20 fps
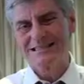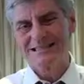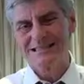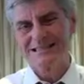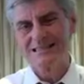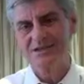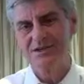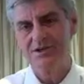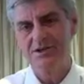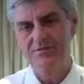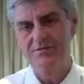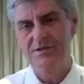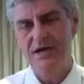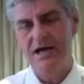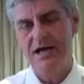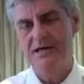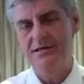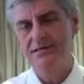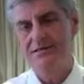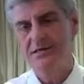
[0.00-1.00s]

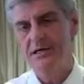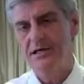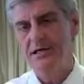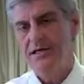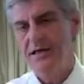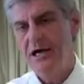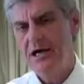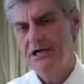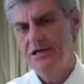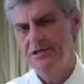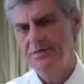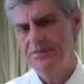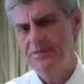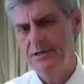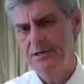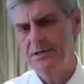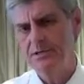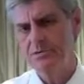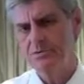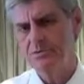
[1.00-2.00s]
incentivize
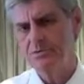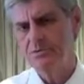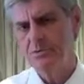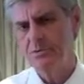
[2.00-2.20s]
hospitals